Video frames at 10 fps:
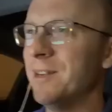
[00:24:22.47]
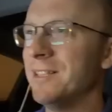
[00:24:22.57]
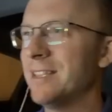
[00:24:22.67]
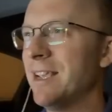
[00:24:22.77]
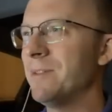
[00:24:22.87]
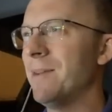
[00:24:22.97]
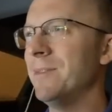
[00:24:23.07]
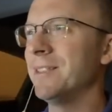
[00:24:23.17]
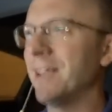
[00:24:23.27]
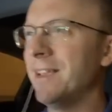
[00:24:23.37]
But at the same
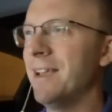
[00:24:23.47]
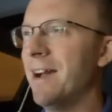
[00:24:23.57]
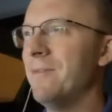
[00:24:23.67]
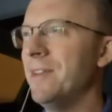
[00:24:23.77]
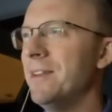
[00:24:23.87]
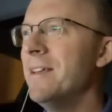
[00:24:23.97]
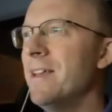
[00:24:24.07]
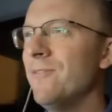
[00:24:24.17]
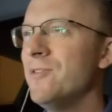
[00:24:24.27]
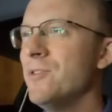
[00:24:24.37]
time, it's like, yeah, I mean,
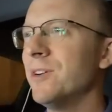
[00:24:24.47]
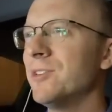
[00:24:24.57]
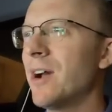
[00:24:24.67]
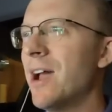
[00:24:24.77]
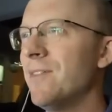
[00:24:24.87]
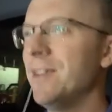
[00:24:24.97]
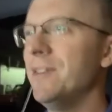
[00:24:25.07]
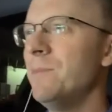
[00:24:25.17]
if you were driving,